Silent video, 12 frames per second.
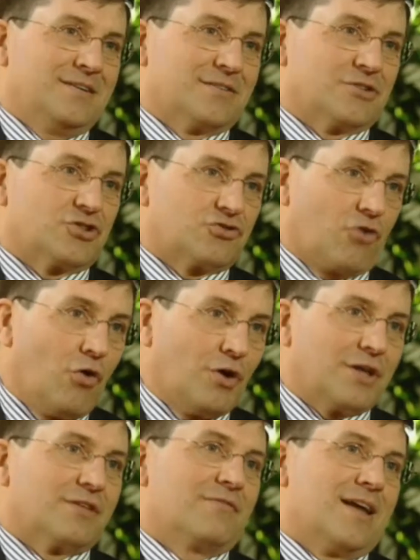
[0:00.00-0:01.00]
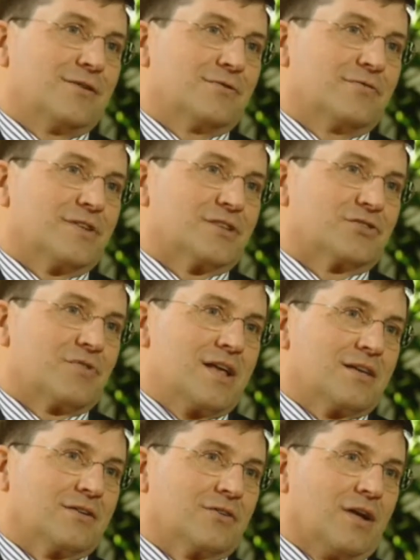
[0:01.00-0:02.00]
The stronger the value of the
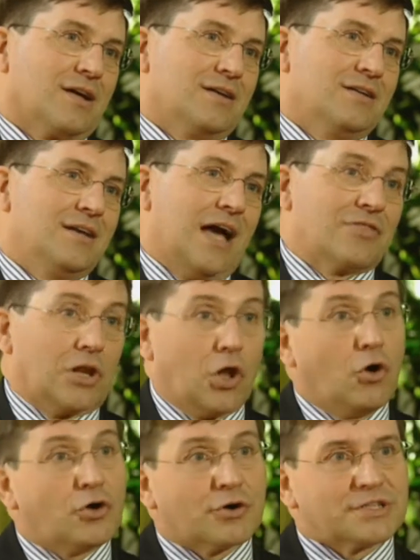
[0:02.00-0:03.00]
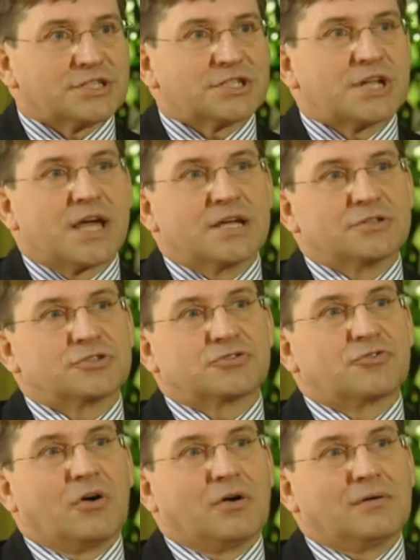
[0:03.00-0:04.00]
Australian dollar and the longer it stays
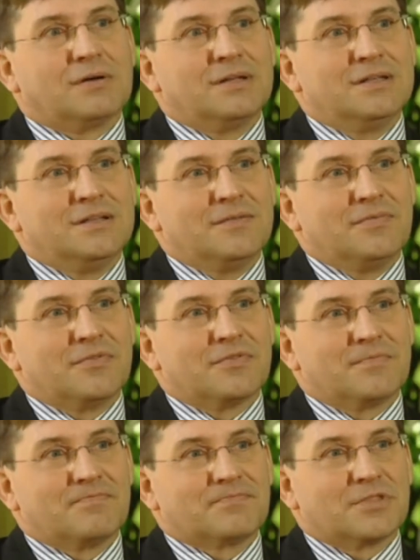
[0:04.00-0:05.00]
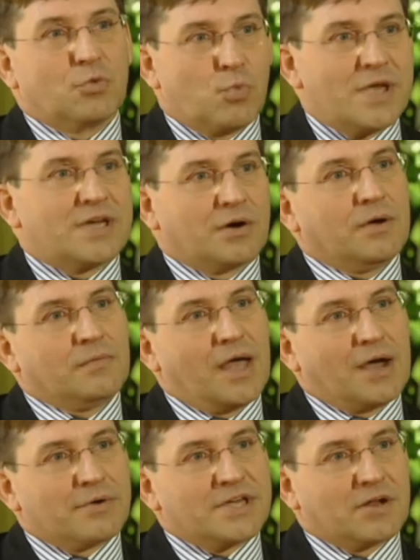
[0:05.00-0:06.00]
strong, the weaker
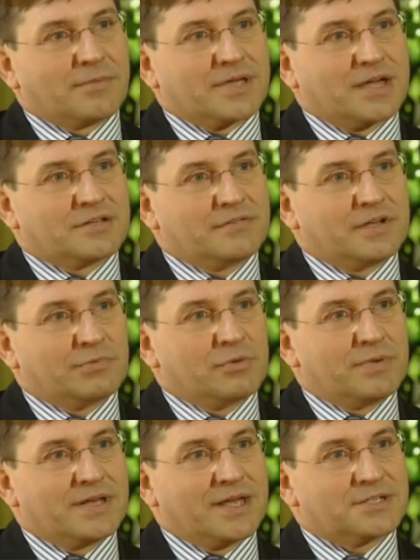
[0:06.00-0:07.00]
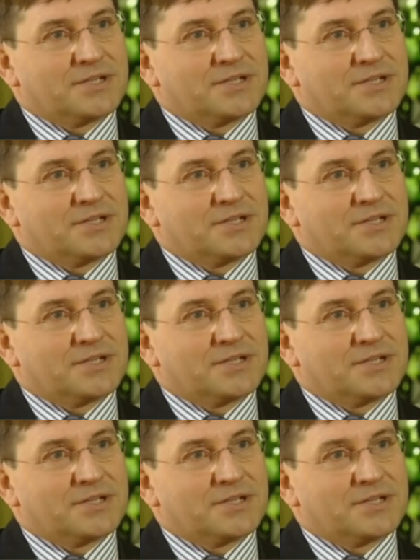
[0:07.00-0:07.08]
our economic activity will be next